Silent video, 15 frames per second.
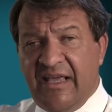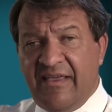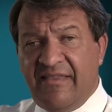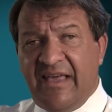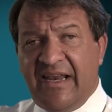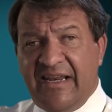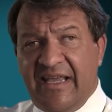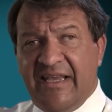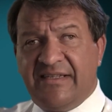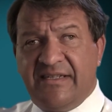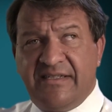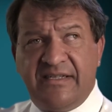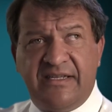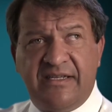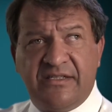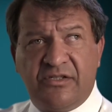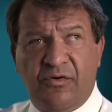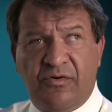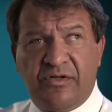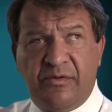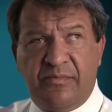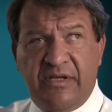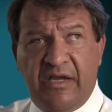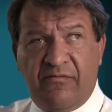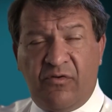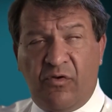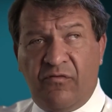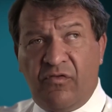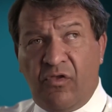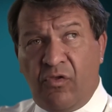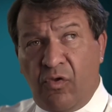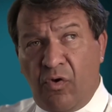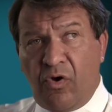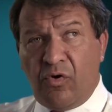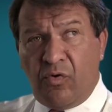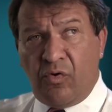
that entity is going to be able over the long